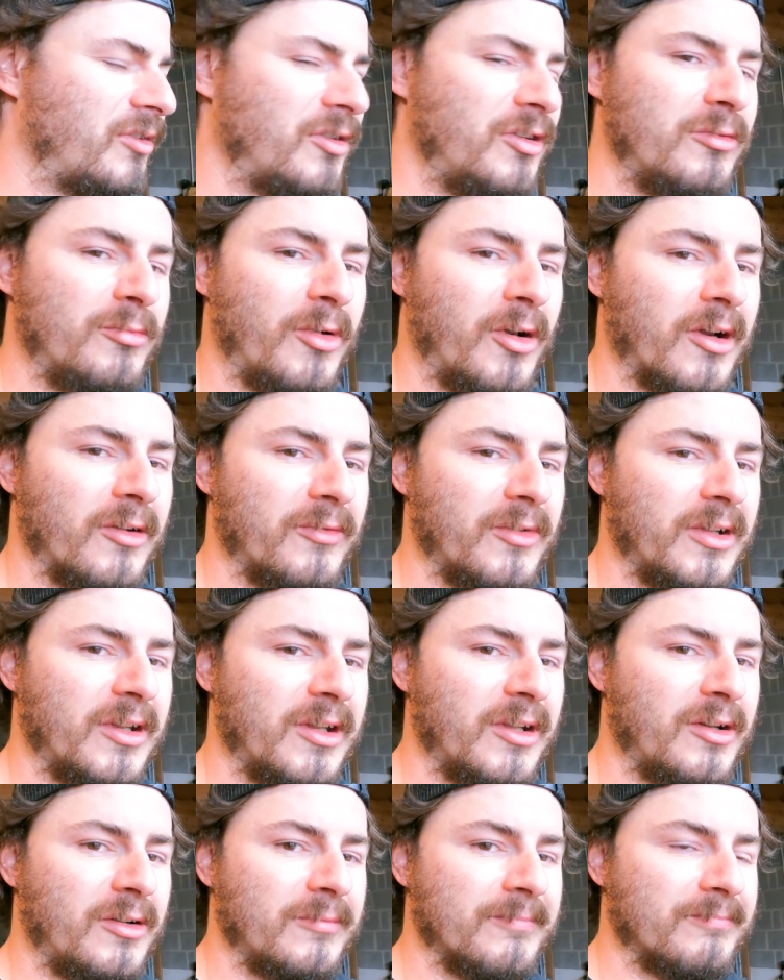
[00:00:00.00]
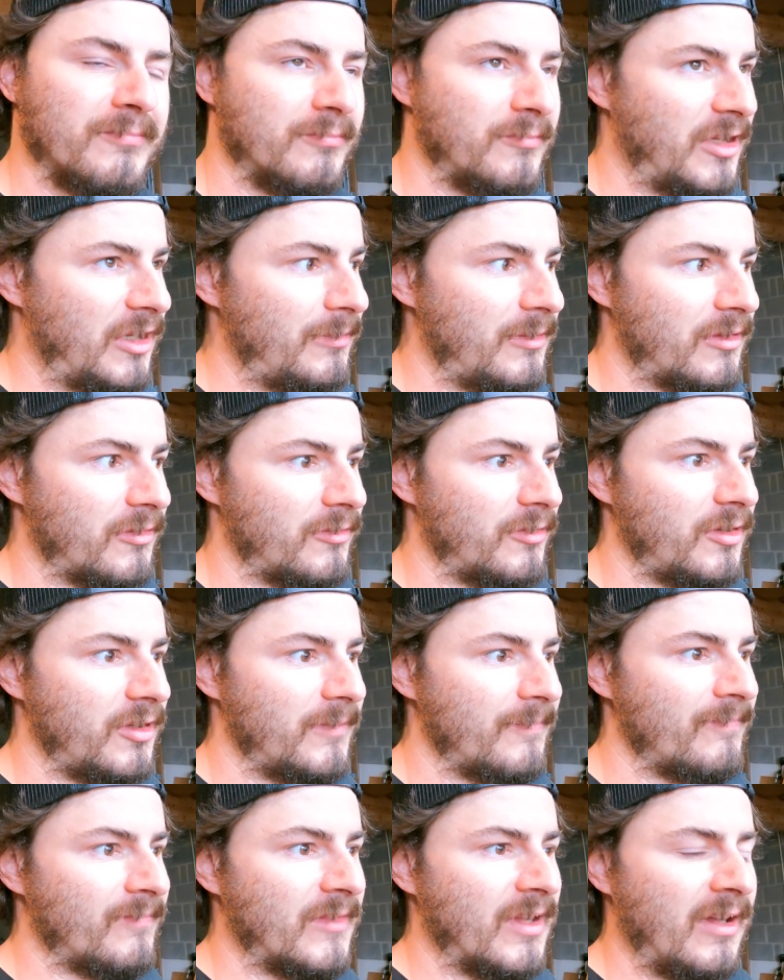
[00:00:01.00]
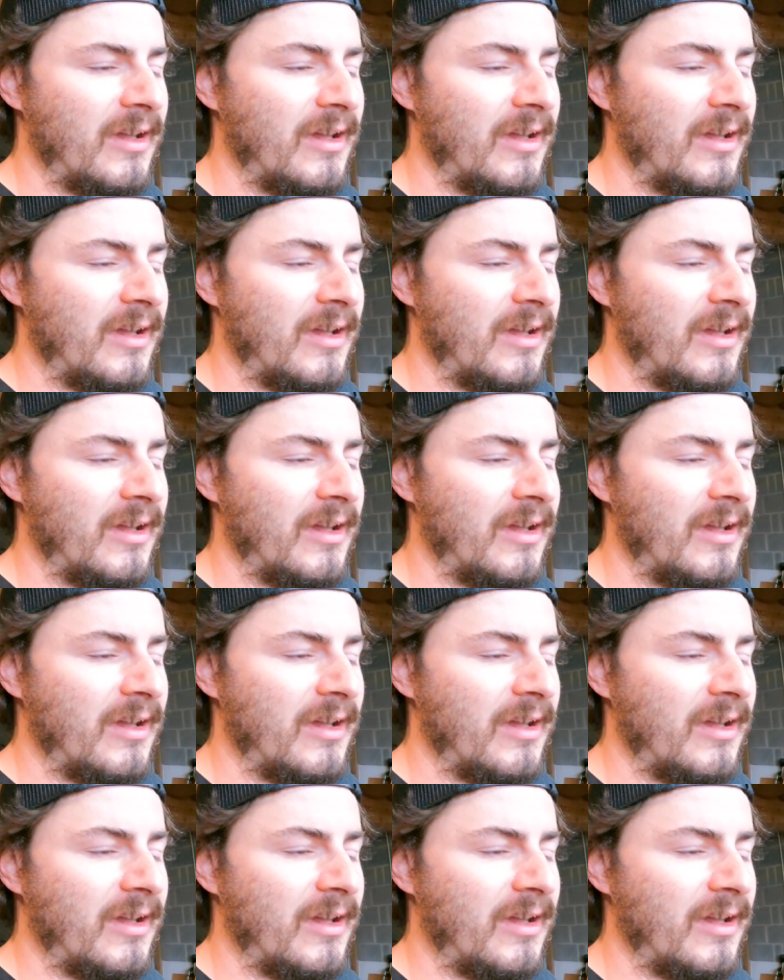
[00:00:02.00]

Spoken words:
two-part video, maybe 3.